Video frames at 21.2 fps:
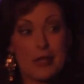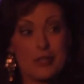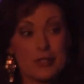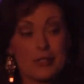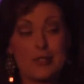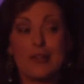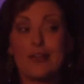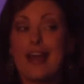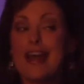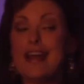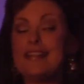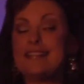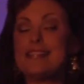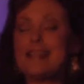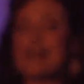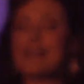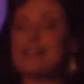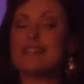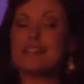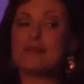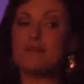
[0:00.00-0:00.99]
So that
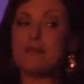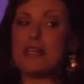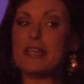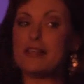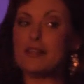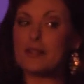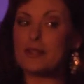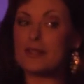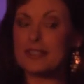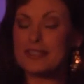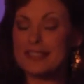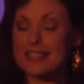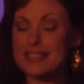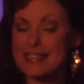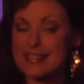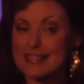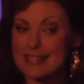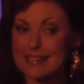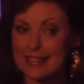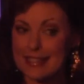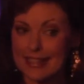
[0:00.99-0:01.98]
tells me you're
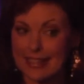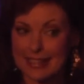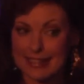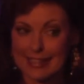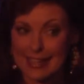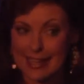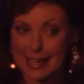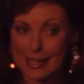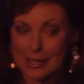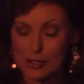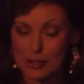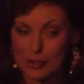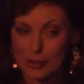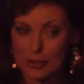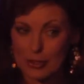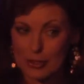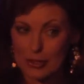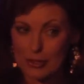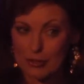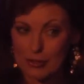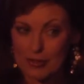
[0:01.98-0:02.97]
listening and you're
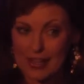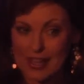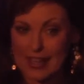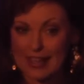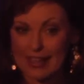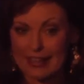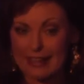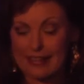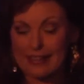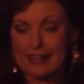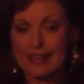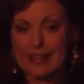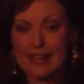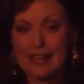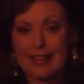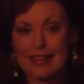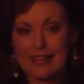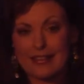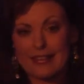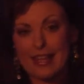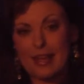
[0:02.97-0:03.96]
cued in.
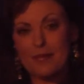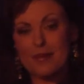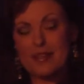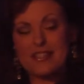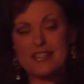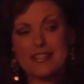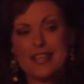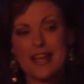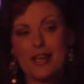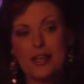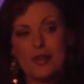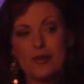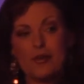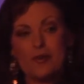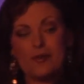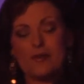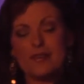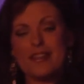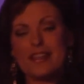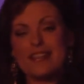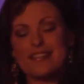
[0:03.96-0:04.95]
Let me tell you
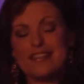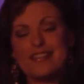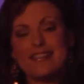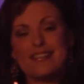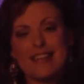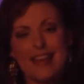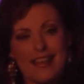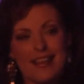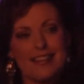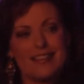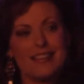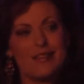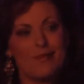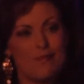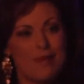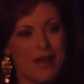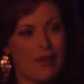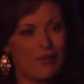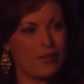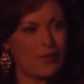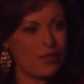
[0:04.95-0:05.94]
that tonight is
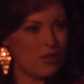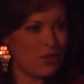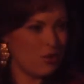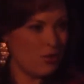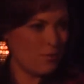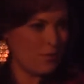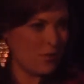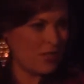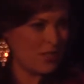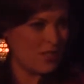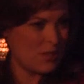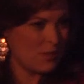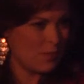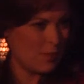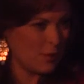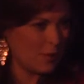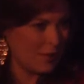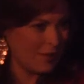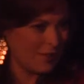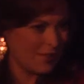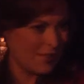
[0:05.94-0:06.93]
about the human
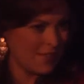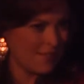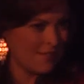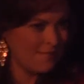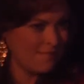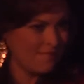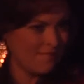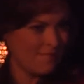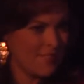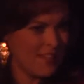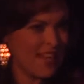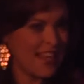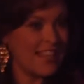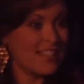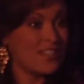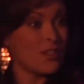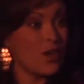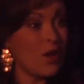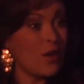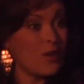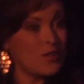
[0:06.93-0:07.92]
spirit.
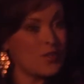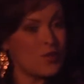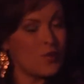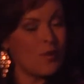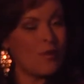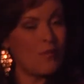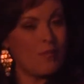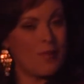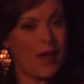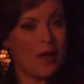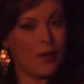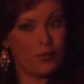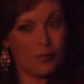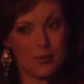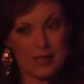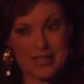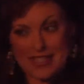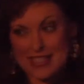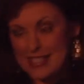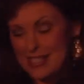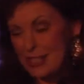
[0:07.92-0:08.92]
It's also about
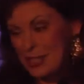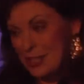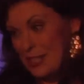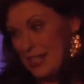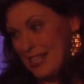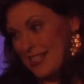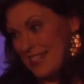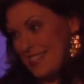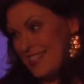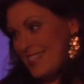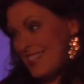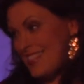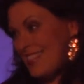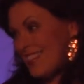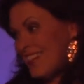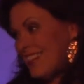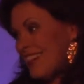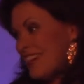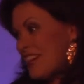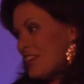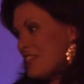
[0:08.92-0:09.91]
resilience.
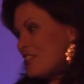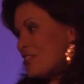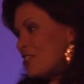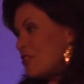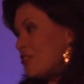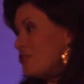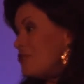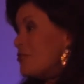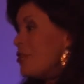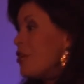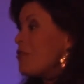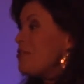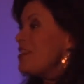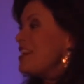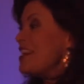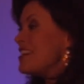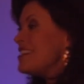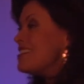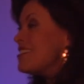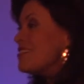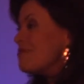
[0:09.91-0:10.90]
So you know
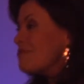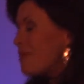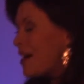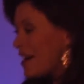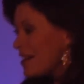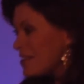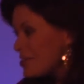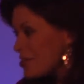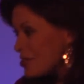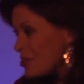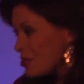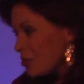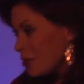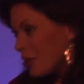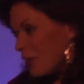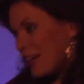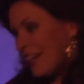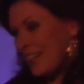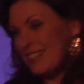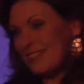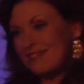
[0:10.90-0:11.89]
the end of my
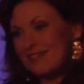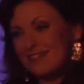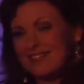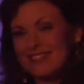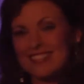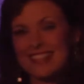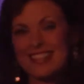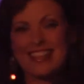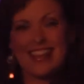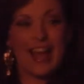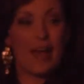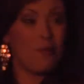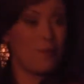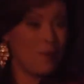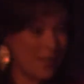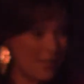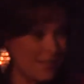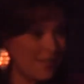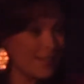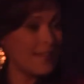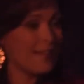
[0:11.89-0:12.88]
story. I
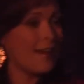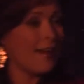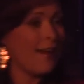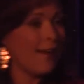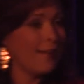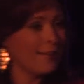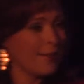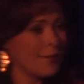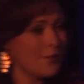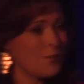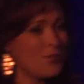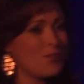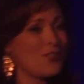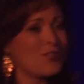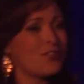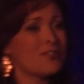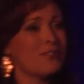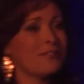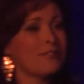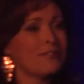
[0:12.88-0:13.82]
went to college.